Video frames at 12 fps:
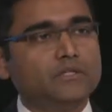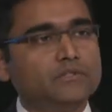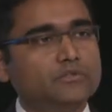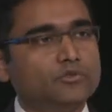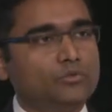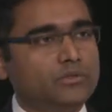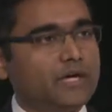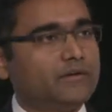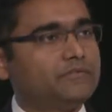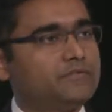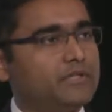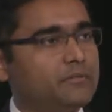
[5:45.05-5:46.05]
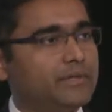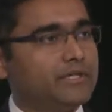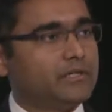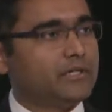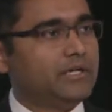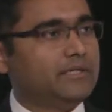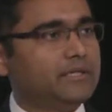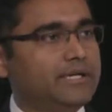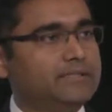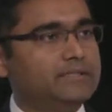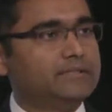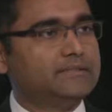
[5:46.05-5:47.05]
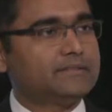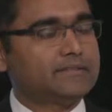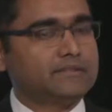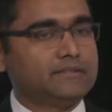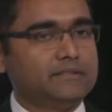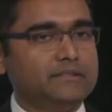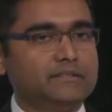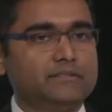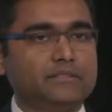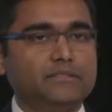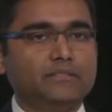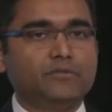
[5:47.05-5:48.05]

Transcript: Soon after, by early 1960s,